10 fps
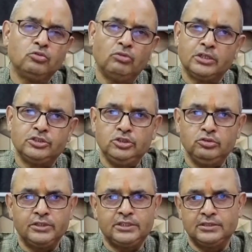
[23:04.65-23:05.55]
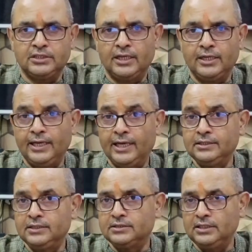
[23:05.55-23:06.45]
towards USSR
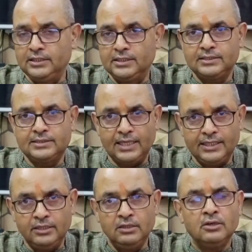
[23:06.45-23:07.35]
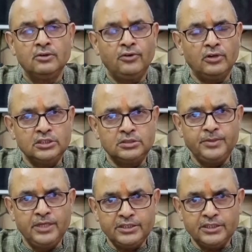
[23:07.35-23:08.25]
and its leader Stalin for
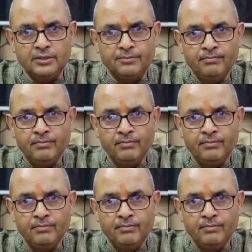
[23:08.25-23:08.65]
inspiration